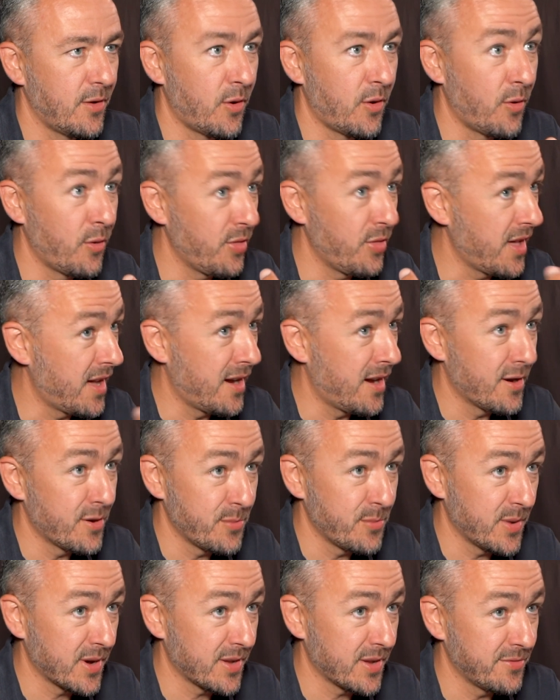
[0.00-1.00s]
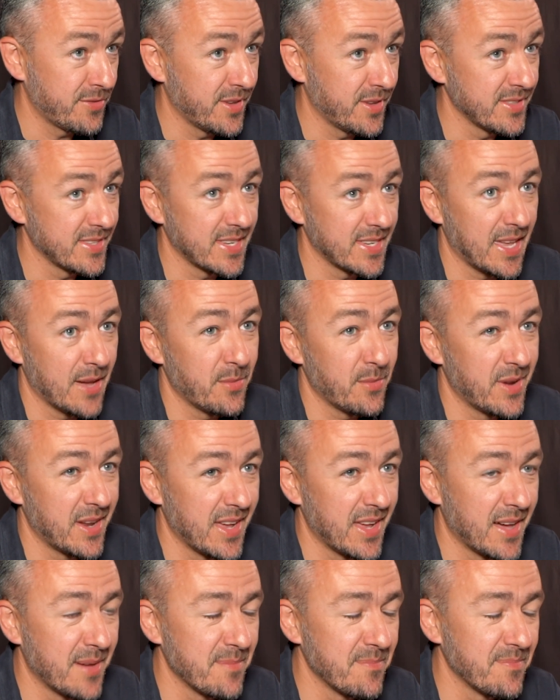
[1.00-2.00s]
all that hard work I've done to get
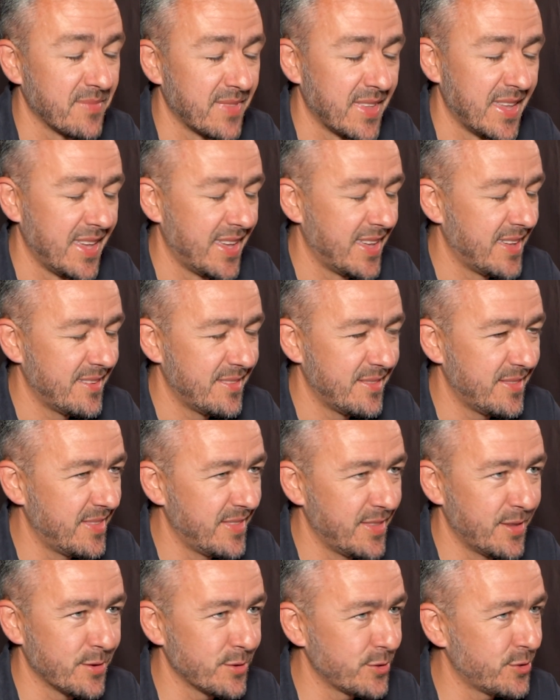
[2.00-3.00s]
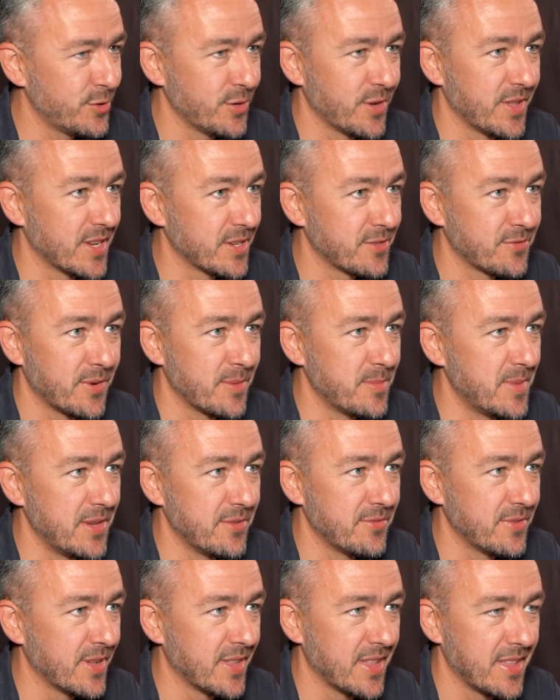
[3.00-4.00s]
where I am? Not sure that's for me,
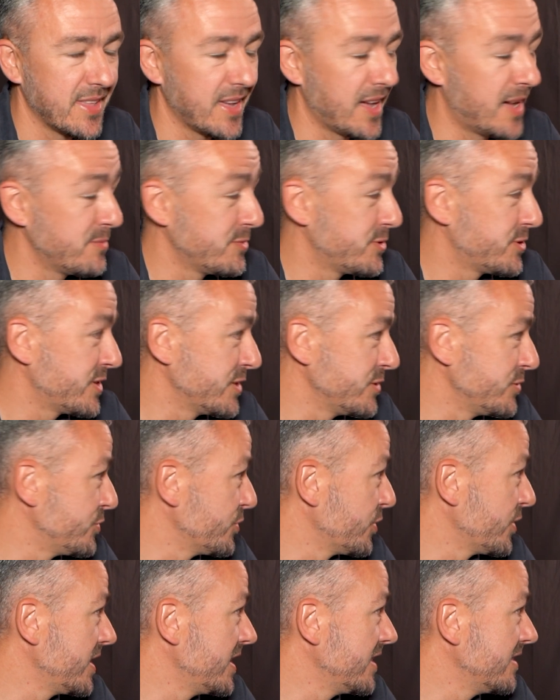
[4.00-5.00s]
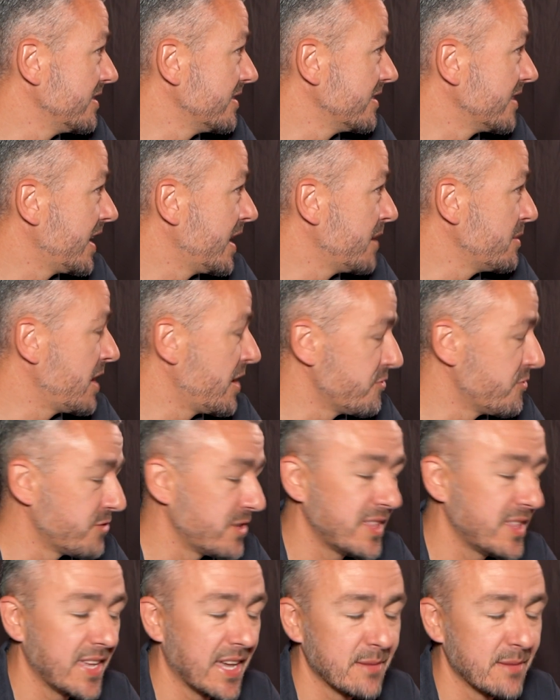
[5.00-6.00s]
Phil. I think I'm just enjoying, I
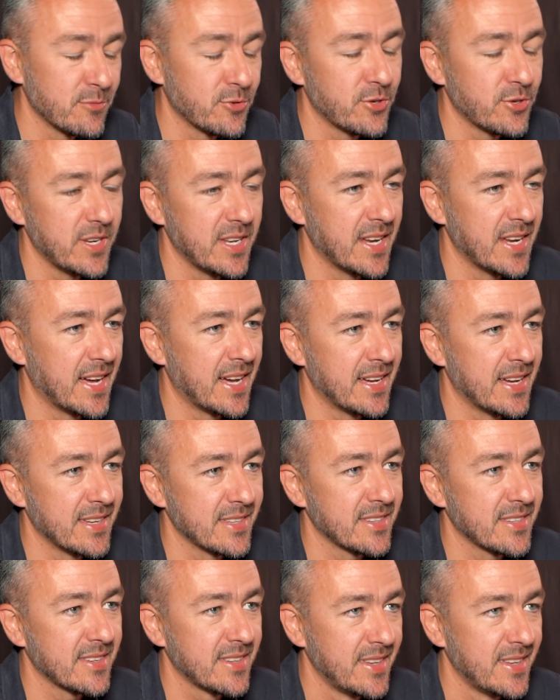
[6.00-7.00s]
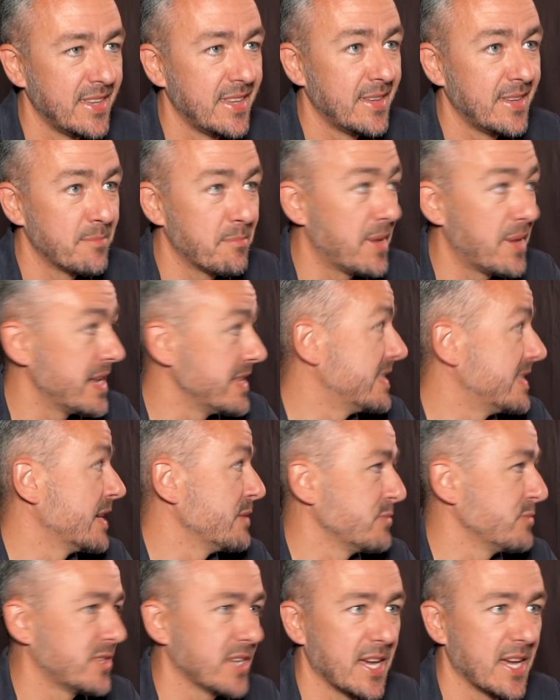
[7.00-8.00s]
really am treating it as my
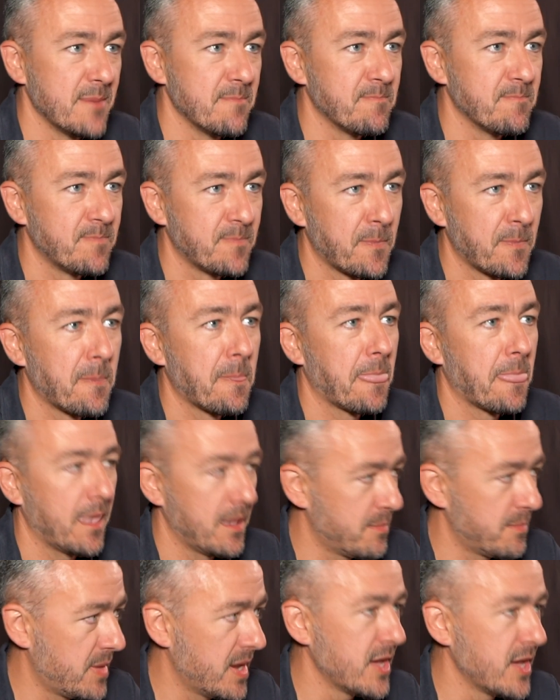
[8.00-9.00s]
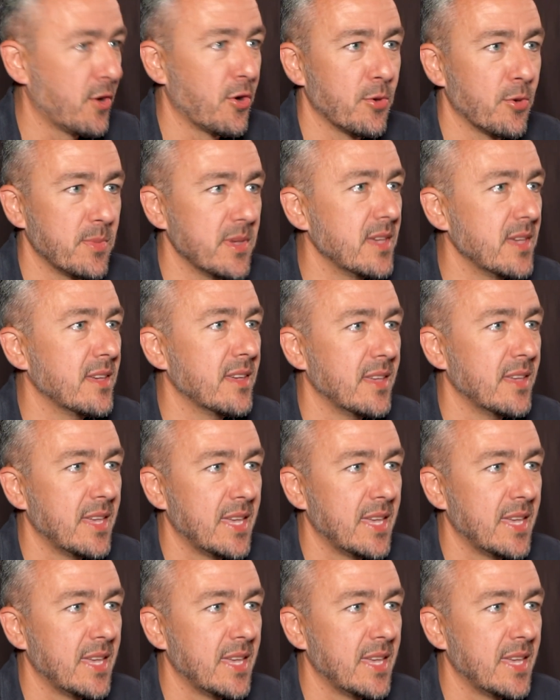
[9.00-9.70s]
downtime, my hobby,